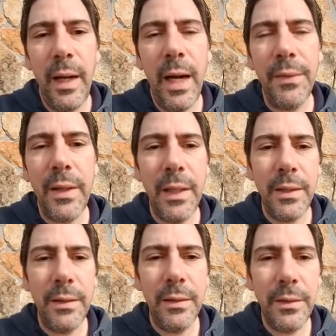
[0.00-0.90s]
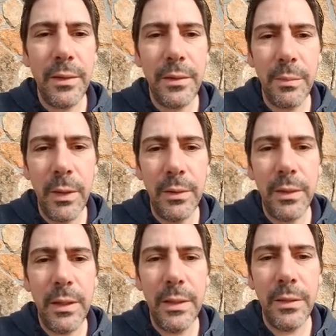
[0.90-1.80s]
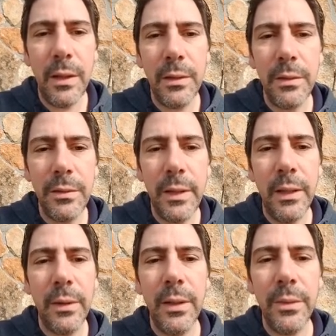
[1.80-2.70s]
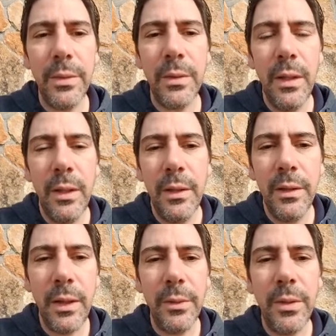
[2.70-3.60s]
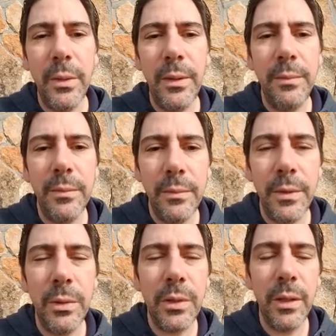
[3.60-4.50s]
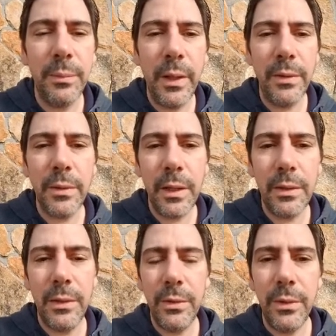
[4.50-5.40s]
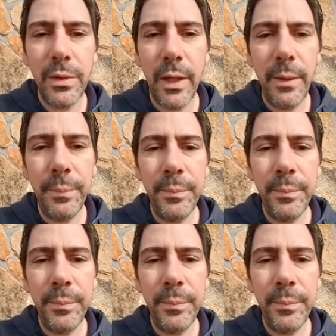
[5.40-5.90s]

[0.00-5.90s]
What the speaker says: After that small installer downloads, go to it, usually in a browser, that's Control-J.